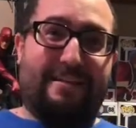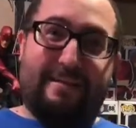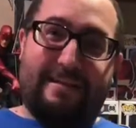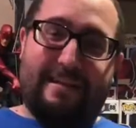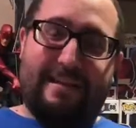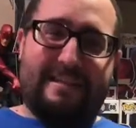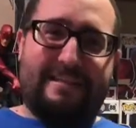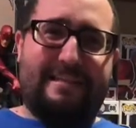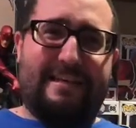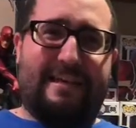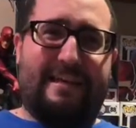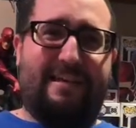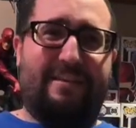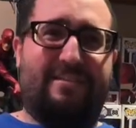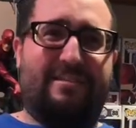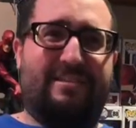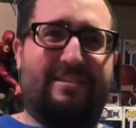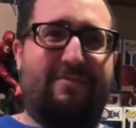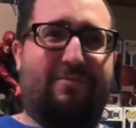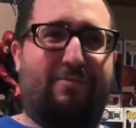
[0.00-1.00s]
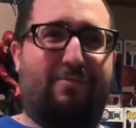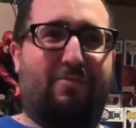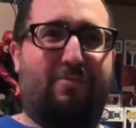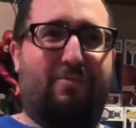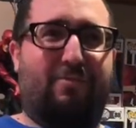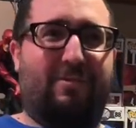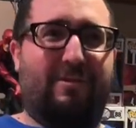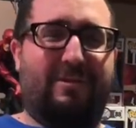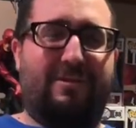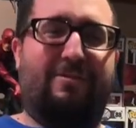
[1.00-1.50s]
Gets out of the Civil
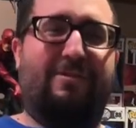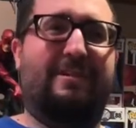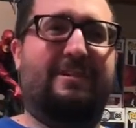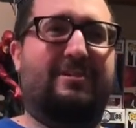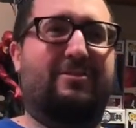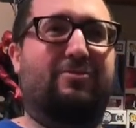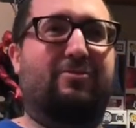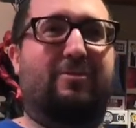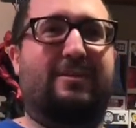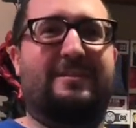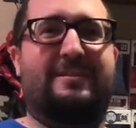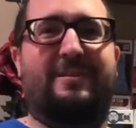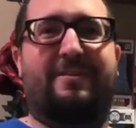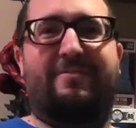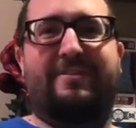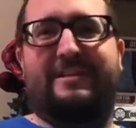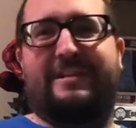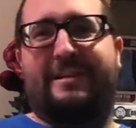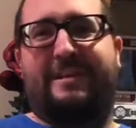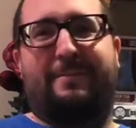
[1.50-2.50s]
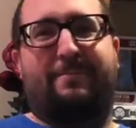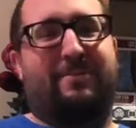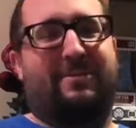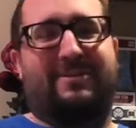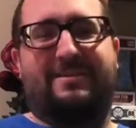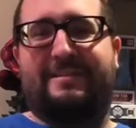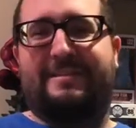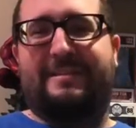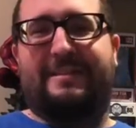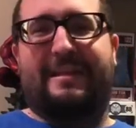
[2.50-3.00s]
War, going to school as an everyday
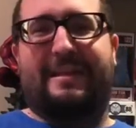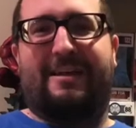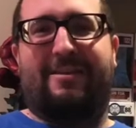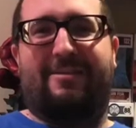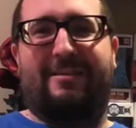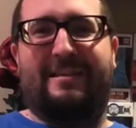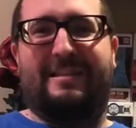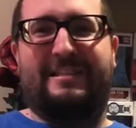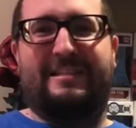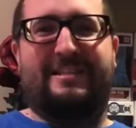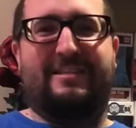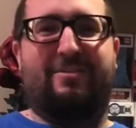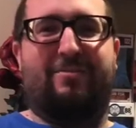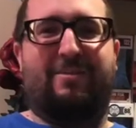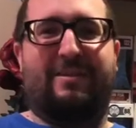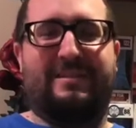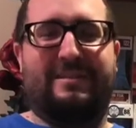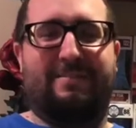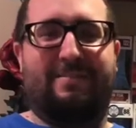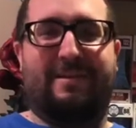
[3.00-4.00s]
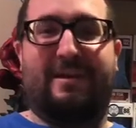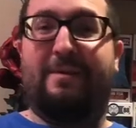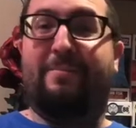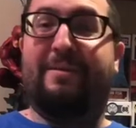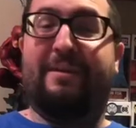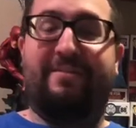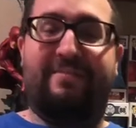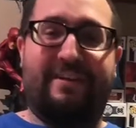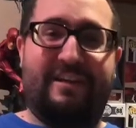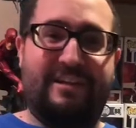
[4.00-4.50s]
person now, and he still wants to become
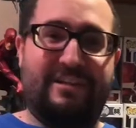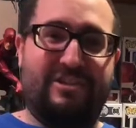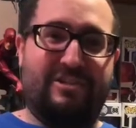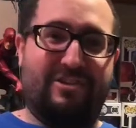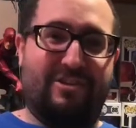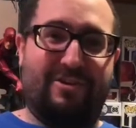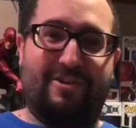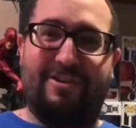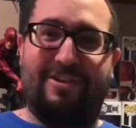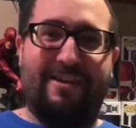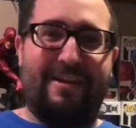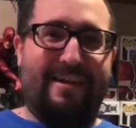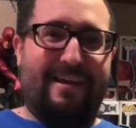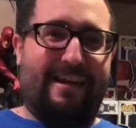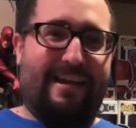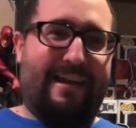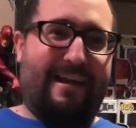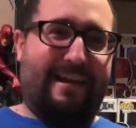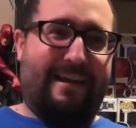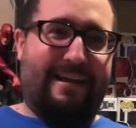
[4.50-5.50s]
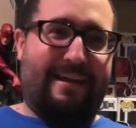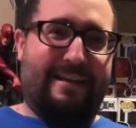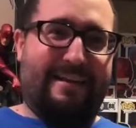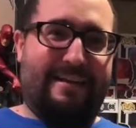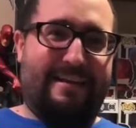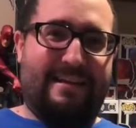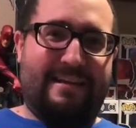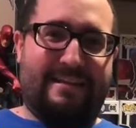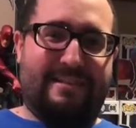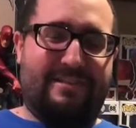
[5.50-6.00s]
an Avenger, and
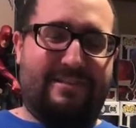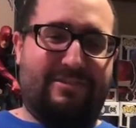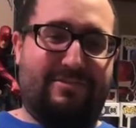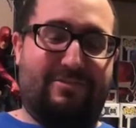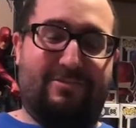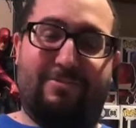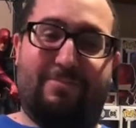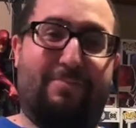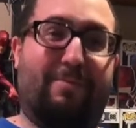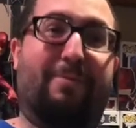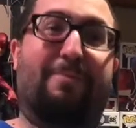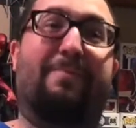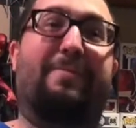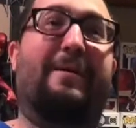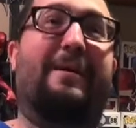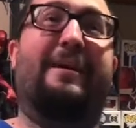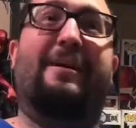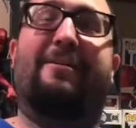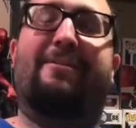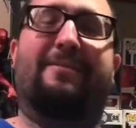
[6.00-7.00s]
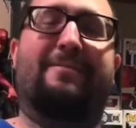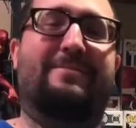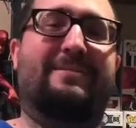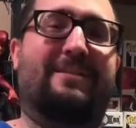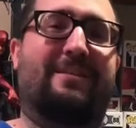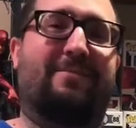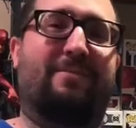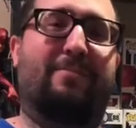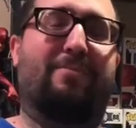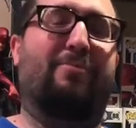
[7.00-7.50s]
he has to prepare
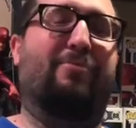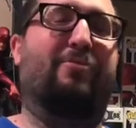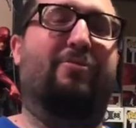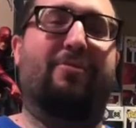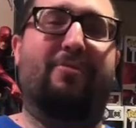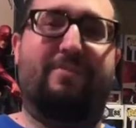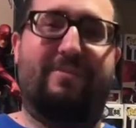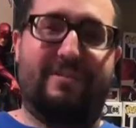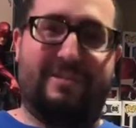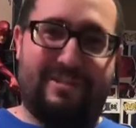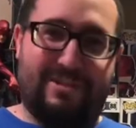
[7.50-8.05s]
himself and prove to